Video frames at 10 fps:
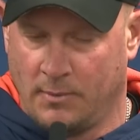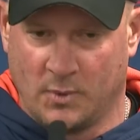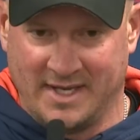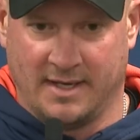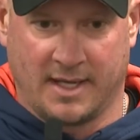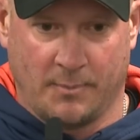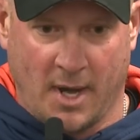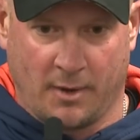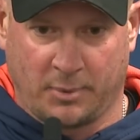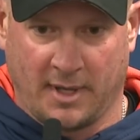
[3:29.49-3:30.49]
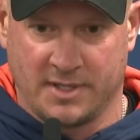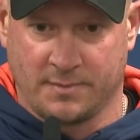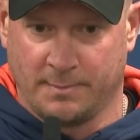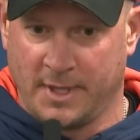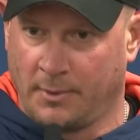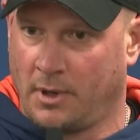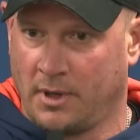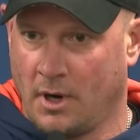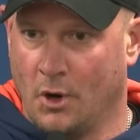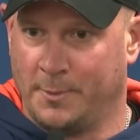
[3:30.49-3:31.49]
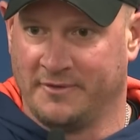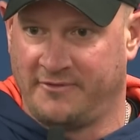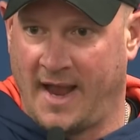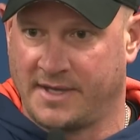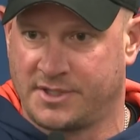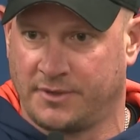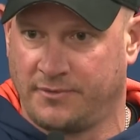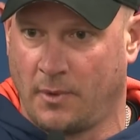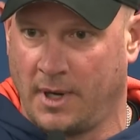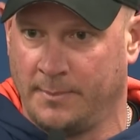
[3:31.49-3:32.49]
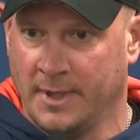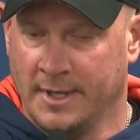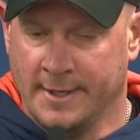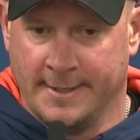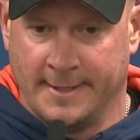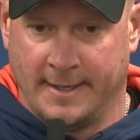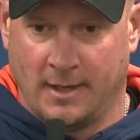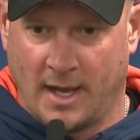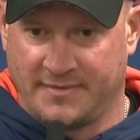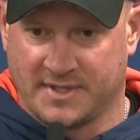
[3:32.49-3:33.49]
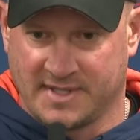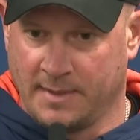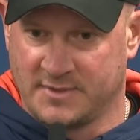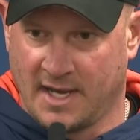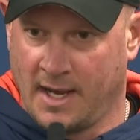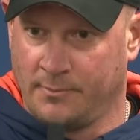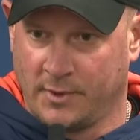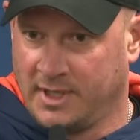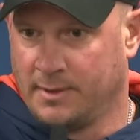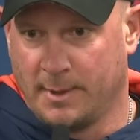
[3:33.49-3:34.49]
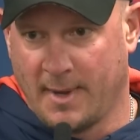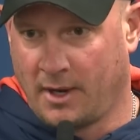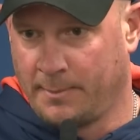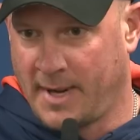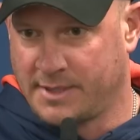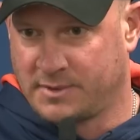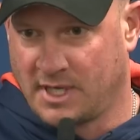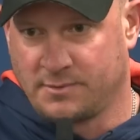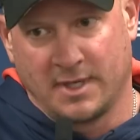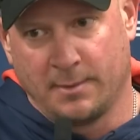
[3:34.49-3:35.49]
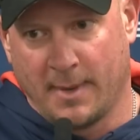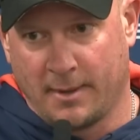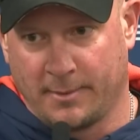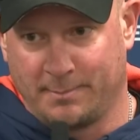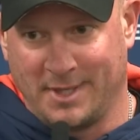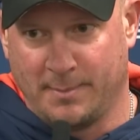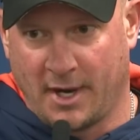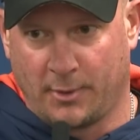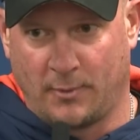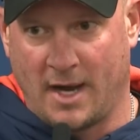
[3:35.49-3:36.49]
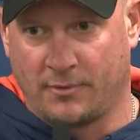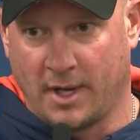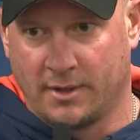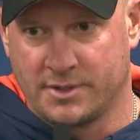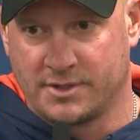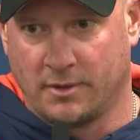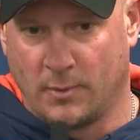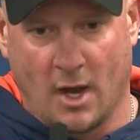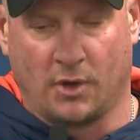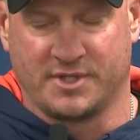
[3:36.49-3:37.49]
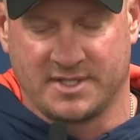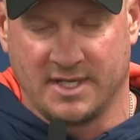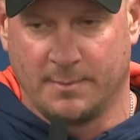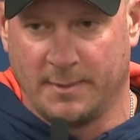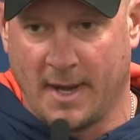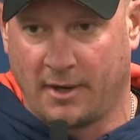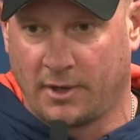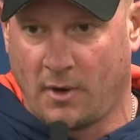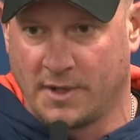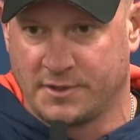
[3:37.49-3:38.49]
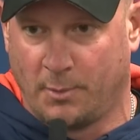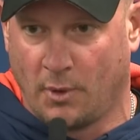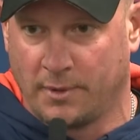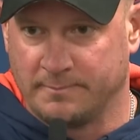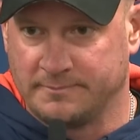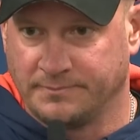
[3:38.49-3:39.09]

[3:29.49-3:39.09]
We need to get better plays when people are open faster for him. At the same time, we need to be better in pass protection. We need to be better route runners. So we all just need to be better across the board.